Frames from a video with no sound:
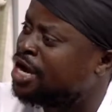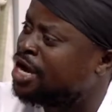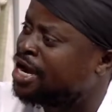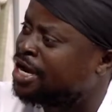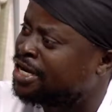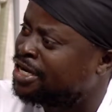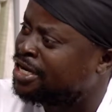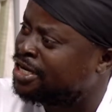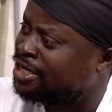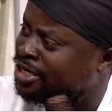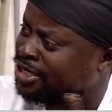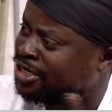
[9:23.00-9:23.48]

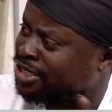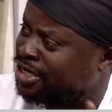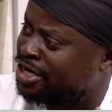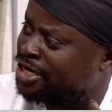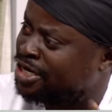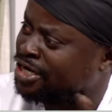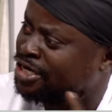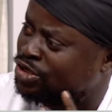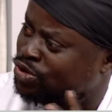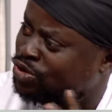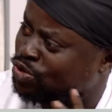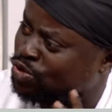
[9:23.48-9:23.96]
like
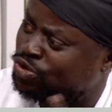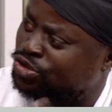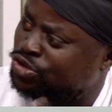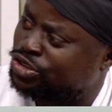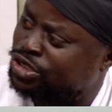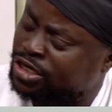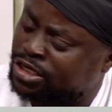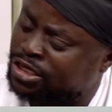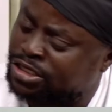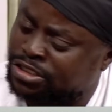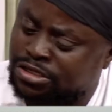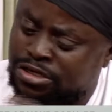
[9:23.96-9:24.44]
in those
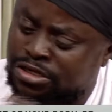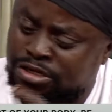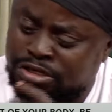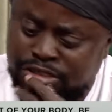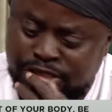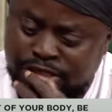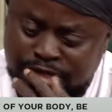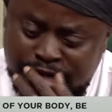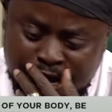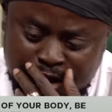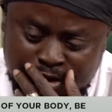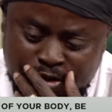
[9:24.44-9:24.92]
days,
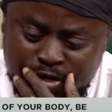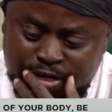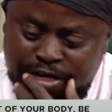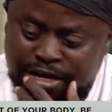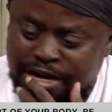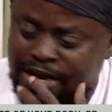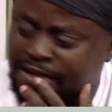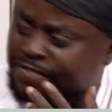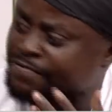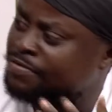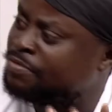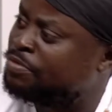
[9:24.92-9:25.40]
because now
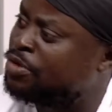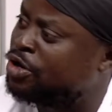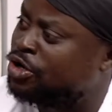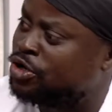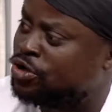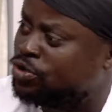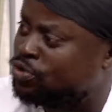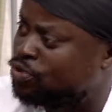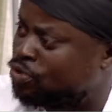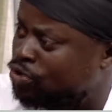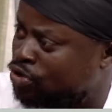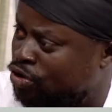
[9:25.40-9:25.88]

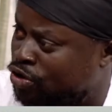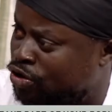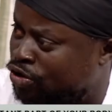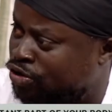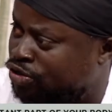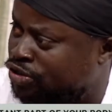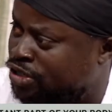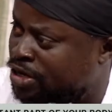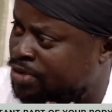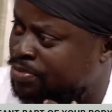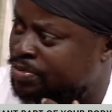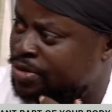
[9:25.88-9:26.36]
everybody grow
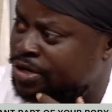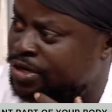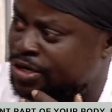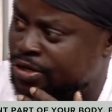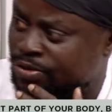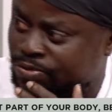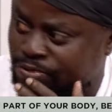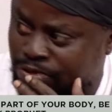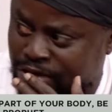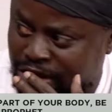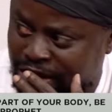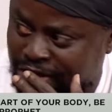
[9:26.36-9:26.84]
locks. I
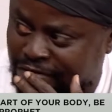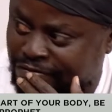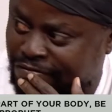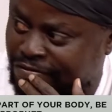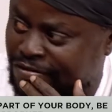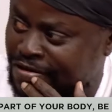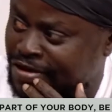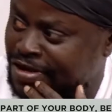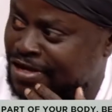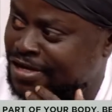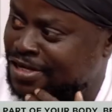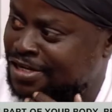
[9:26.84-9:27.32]
mean, we have
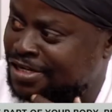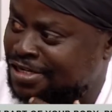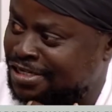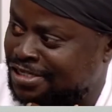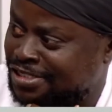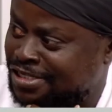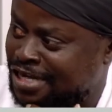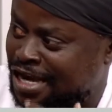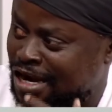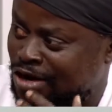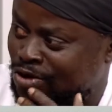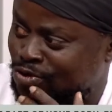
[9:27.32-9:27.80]

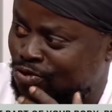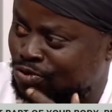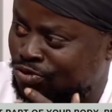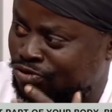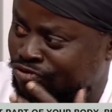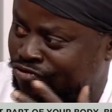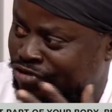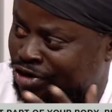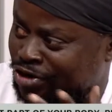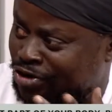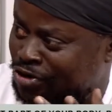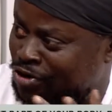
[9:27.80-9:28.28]

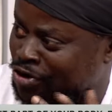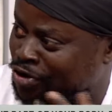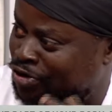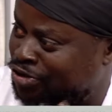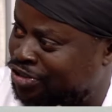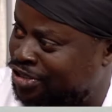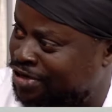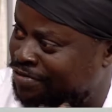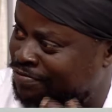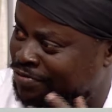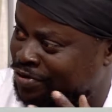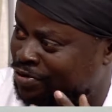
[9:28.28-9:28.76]
saloon
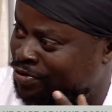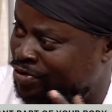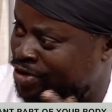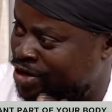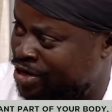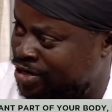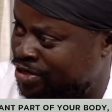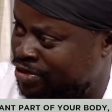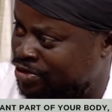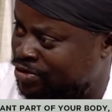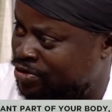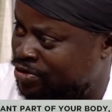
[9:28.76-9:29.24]
dreadlocks everywhere,